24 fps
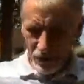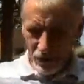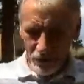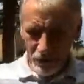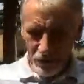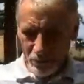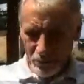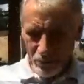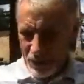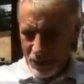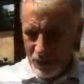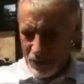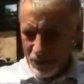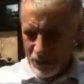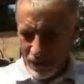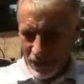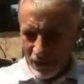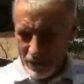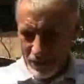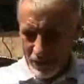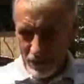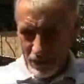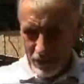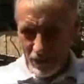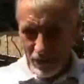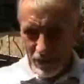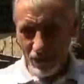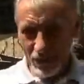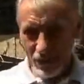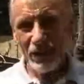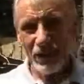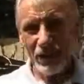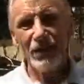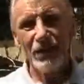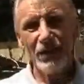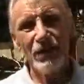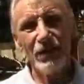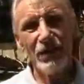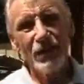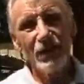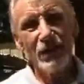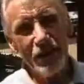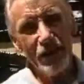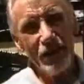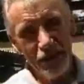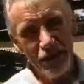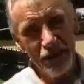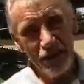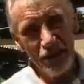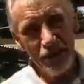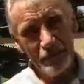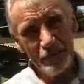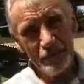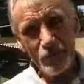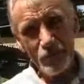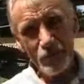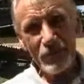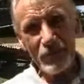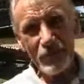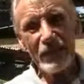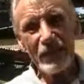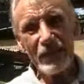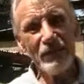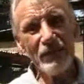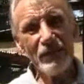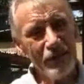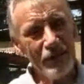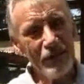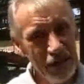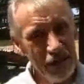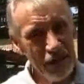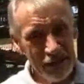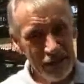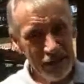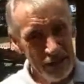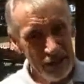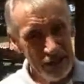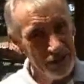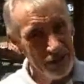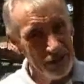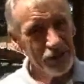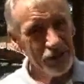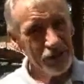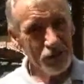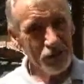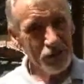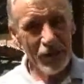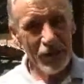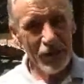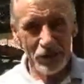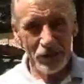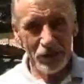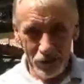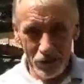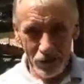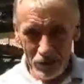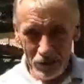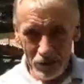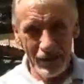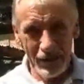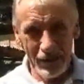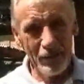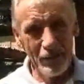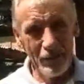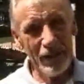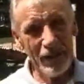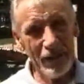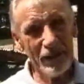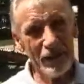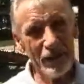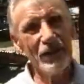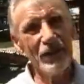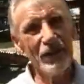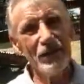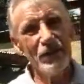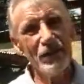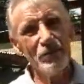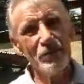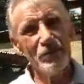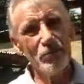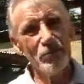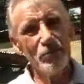a long piece like this. Even that is quite crudely made,